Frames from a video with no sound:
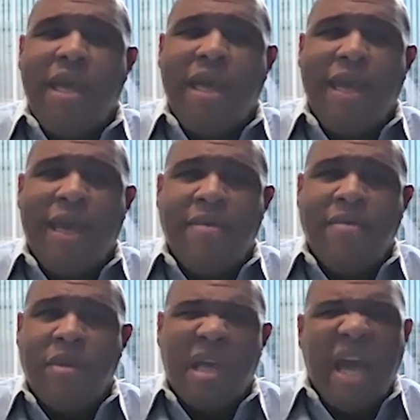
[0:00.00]

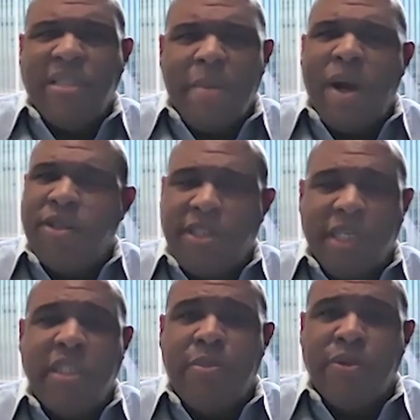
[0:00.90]
and I'd say about
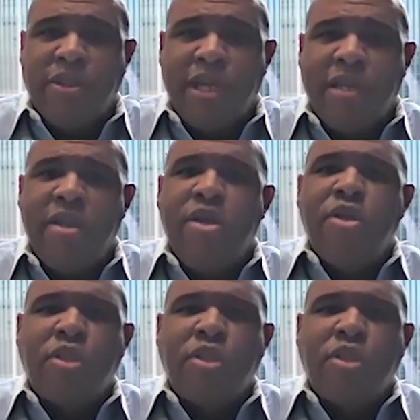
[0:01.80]
60%.